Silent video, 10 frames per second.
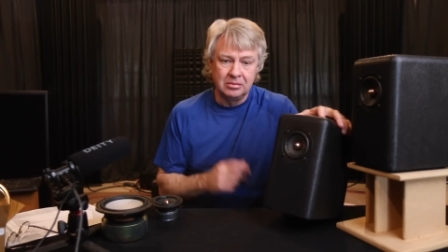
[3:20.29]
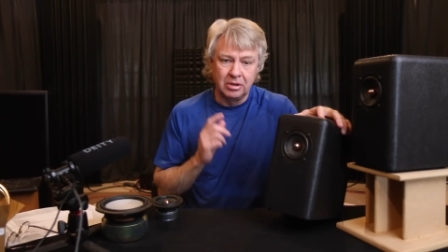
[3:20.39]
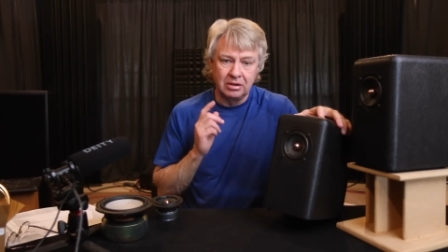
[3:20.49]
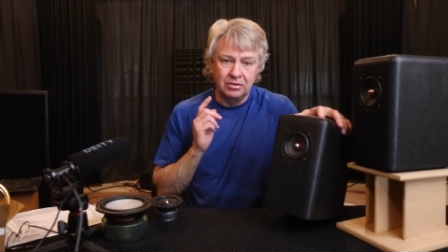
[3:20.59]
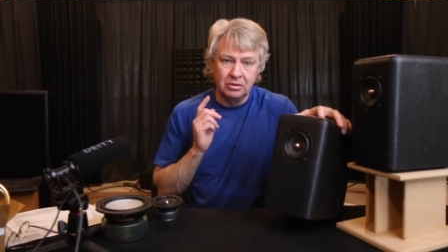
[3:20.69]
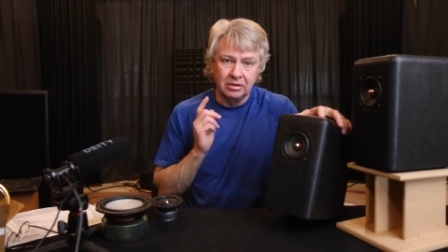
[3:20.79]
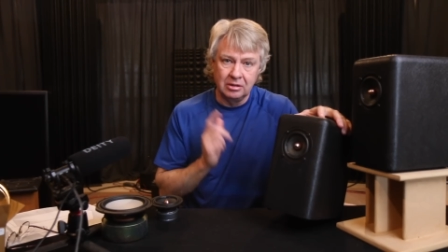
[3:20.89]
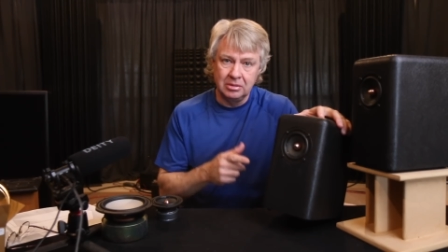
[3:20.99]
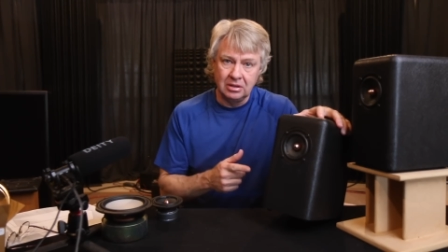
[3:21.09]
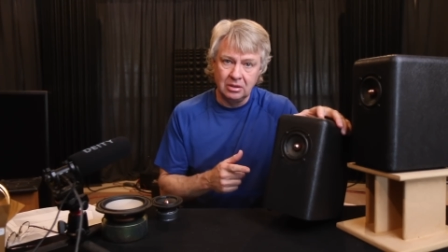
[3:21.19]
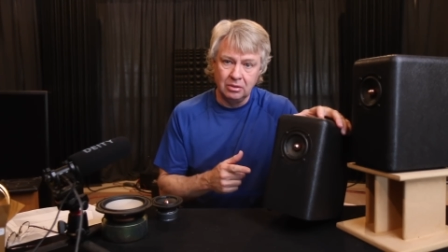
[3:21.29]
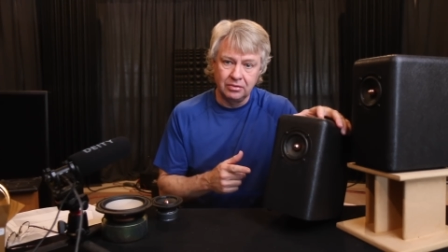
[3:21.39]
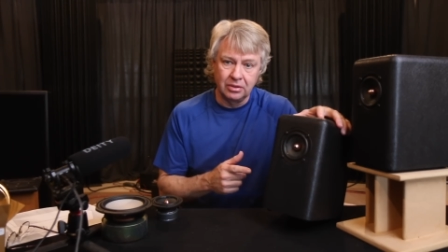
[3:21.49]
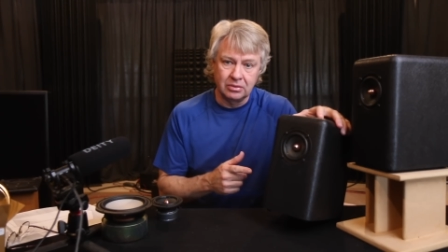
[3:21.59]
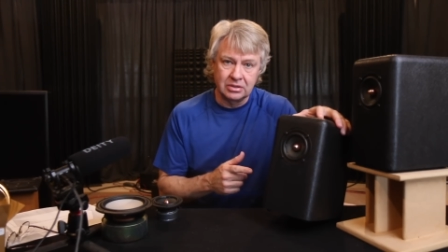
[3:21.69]
But if you limit the low
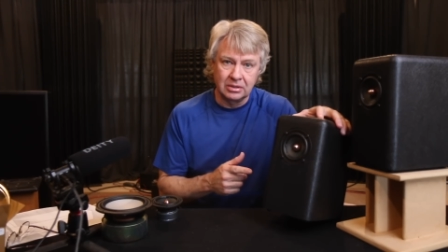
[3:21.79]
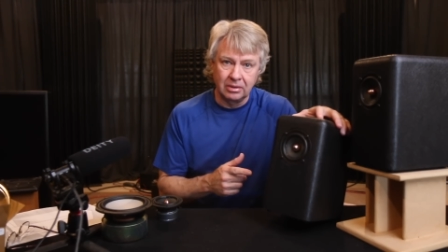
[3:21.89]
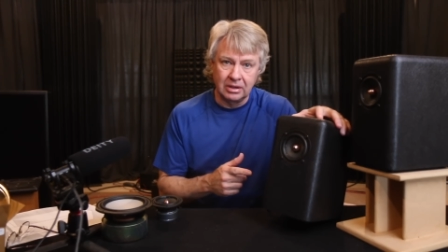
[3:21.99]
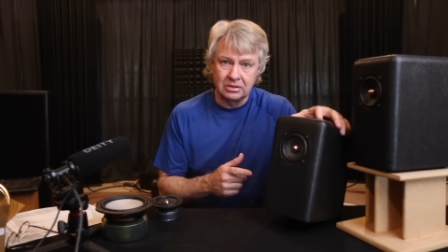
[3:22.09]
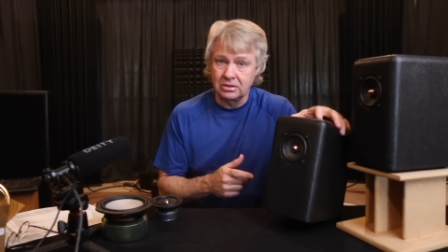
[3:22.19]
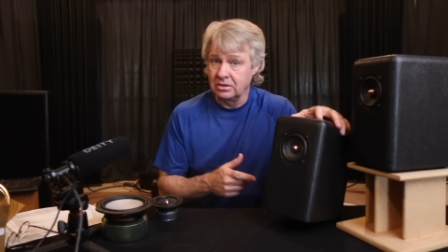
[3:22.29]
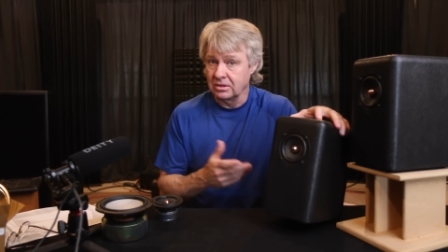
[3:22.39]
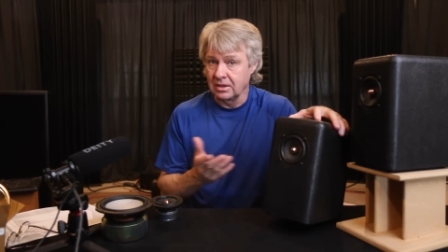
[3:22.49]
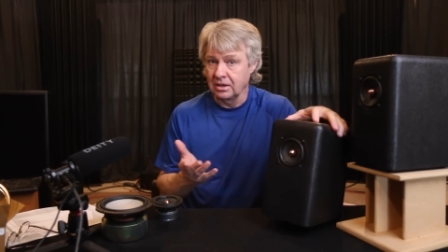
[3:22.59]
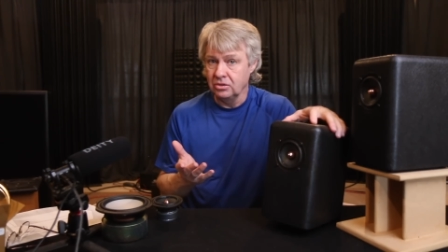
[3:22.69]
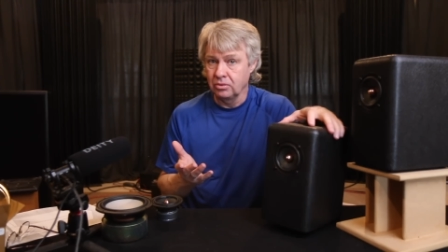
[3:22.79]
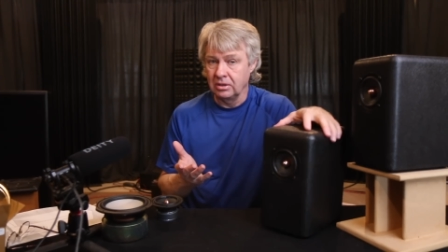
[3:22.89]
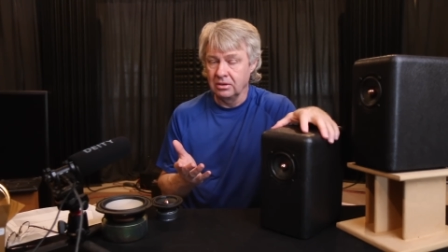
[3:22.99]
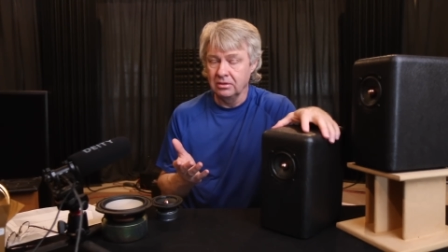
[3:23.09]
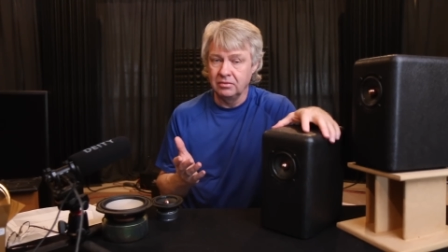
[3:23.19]
frequency range, just like a
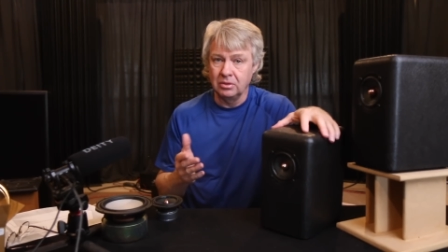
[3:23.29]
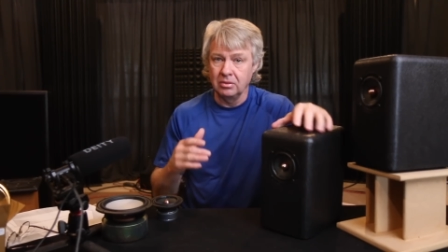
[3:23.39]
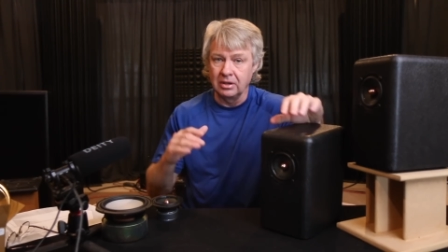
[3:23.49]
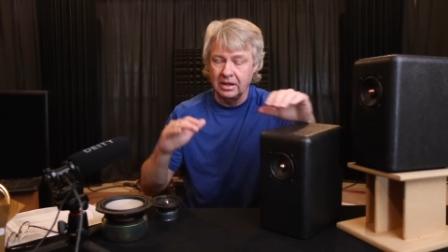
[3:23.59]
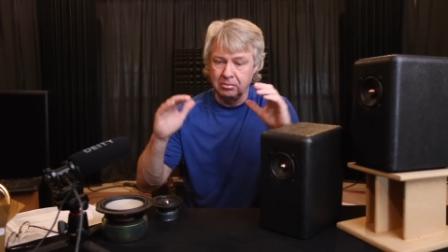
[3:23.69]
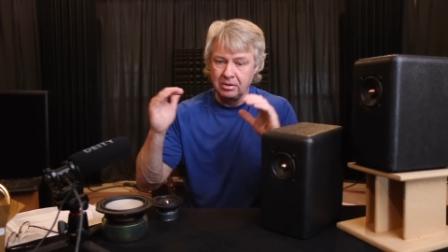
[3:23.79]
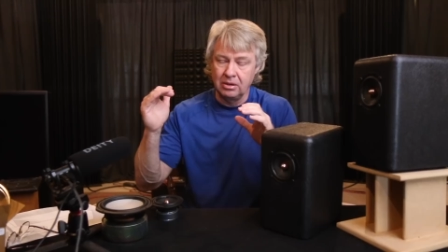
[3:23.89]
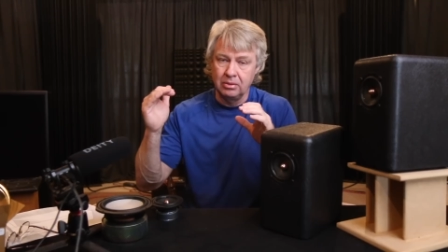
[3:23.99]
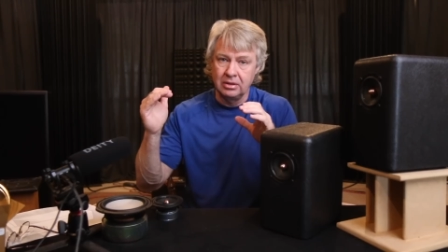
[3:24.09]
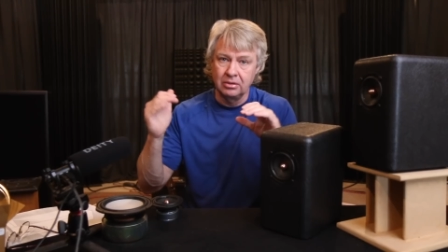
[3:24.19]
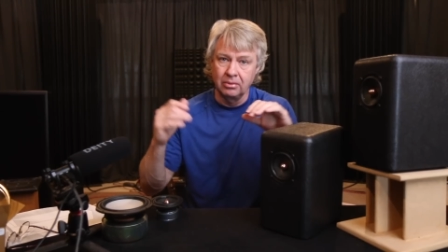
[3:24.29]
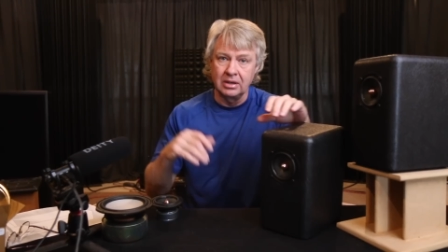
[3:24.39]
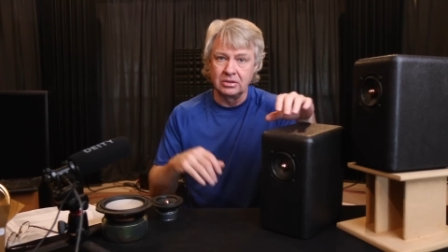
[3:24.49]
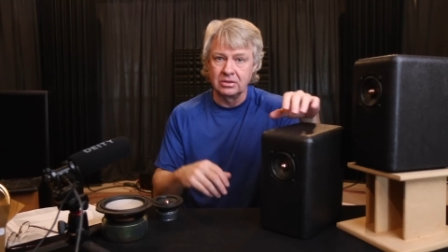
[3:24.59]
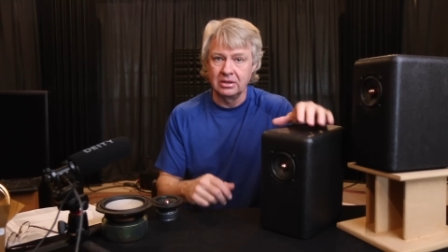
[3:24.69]
tweeter, if you let it play within the
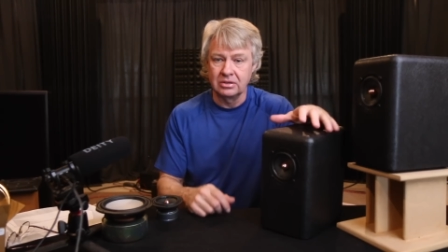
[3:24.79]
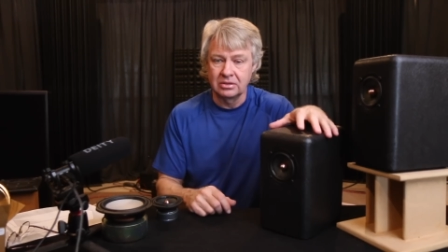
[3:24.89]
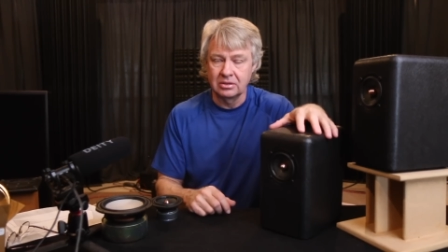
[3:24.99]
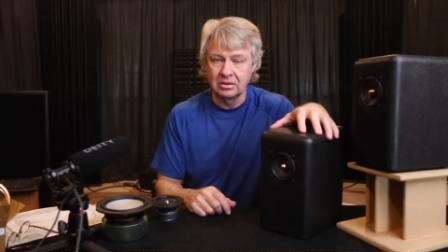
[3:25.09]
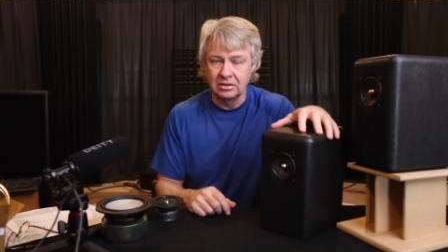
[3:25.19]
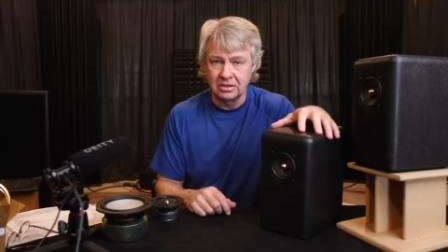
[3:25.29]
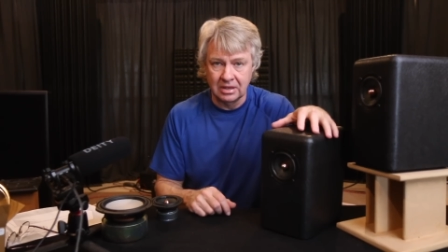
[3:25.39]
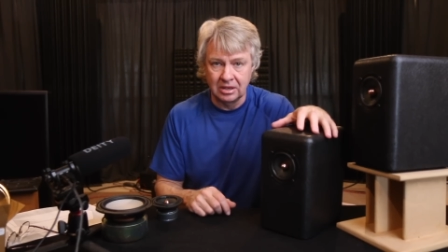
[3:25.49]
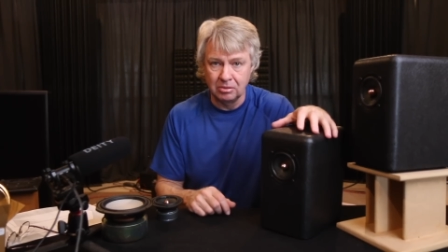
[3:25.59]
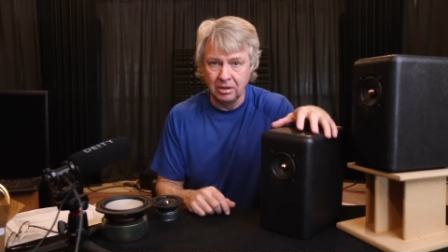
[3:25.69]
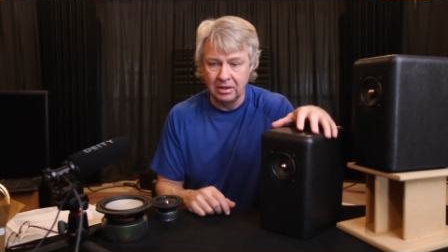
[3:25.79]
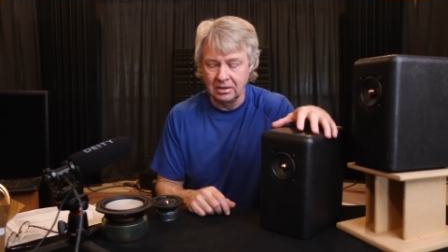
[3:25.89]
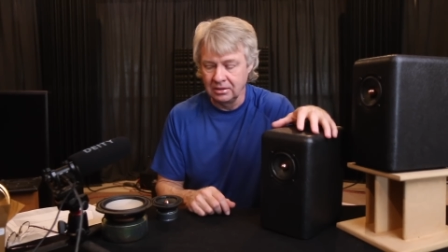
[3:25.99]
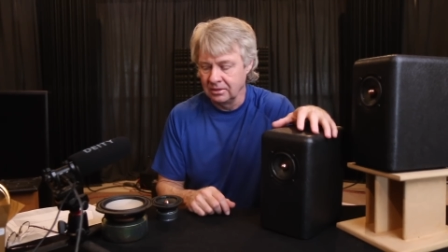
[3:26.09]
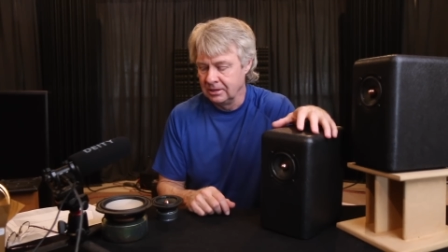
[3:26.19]
range that it's designed to play
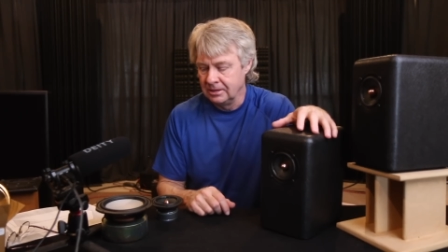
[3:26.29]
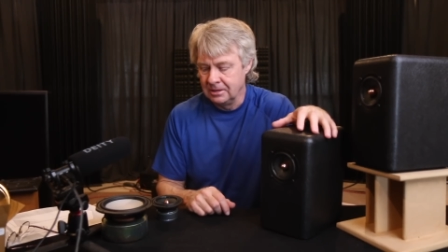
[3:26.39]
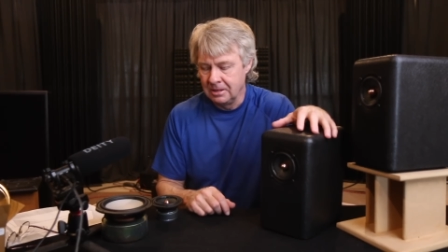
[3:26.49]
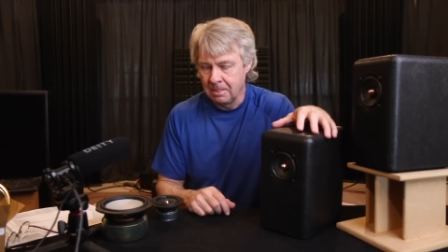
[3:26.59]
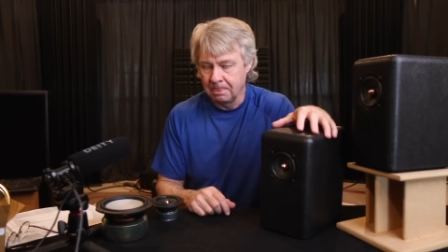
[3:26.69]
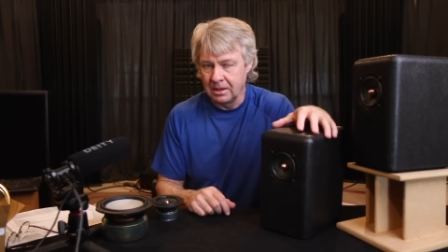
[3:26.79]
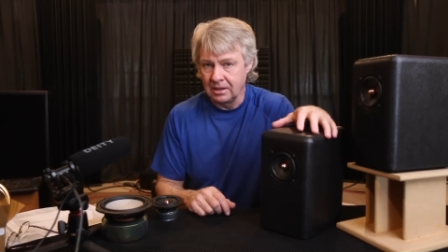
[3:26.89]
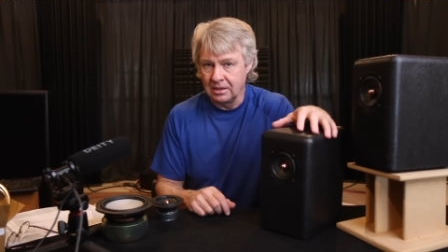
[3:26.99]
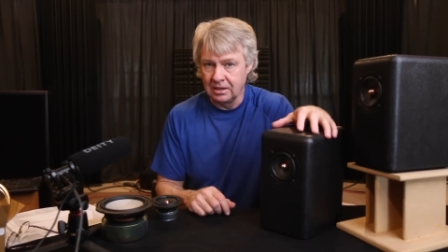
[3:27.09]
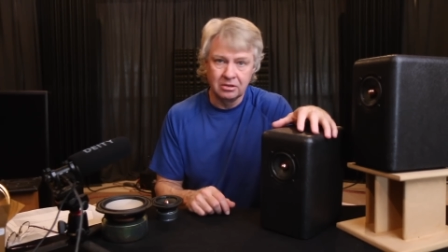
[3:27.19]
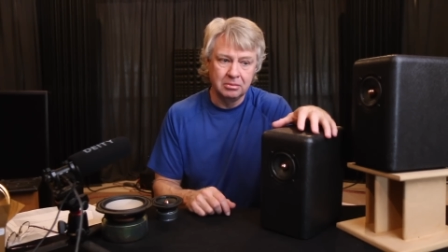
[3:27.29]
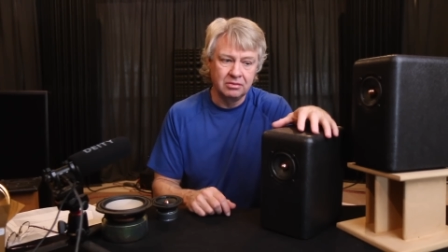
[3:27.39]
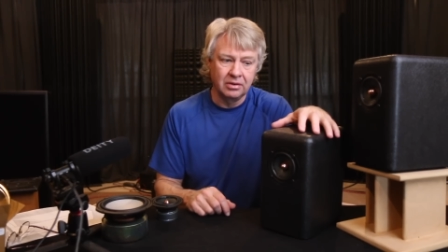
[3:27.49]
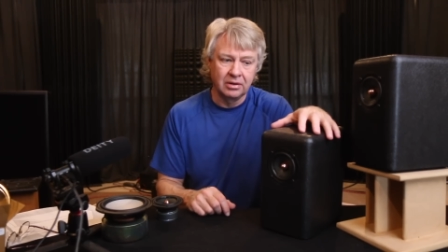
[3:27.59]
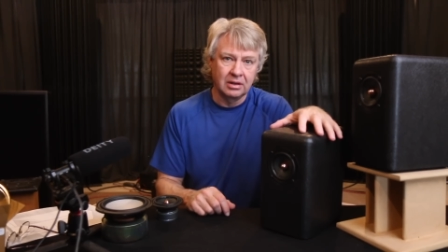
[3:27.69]
in, then it'll be
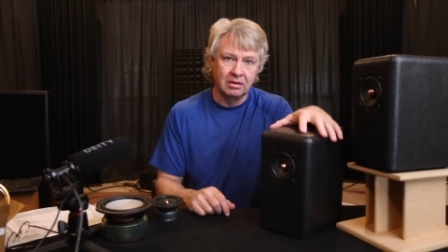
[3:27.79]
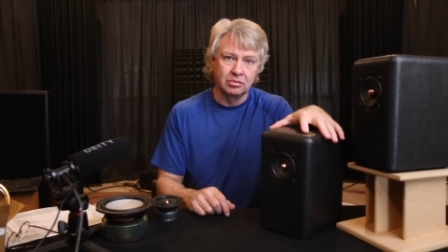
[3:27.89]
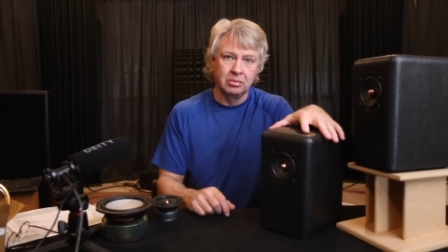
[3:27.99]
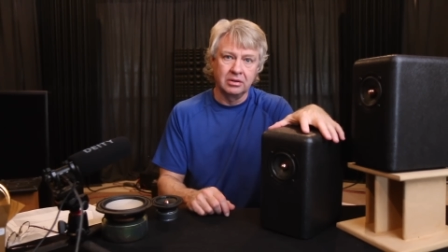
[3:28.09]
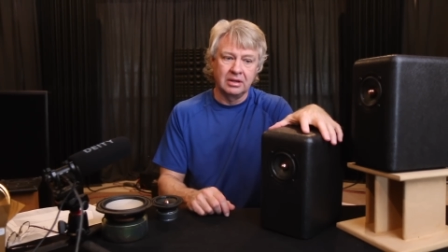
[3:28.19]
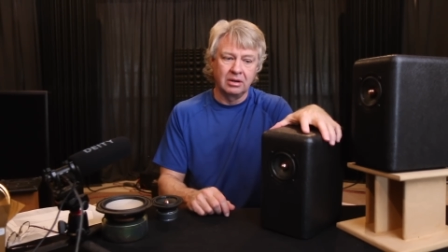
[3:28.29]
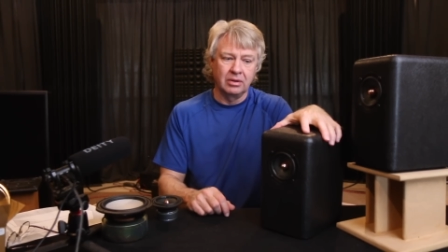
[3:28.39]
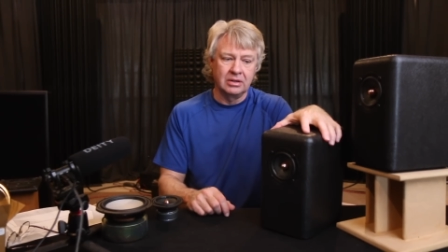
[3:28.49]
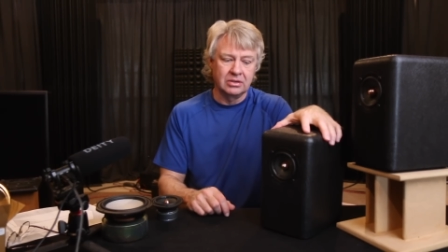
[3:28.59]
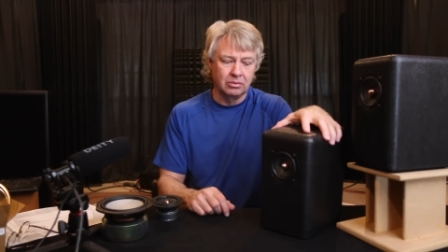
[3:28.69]
very comfortable in that range.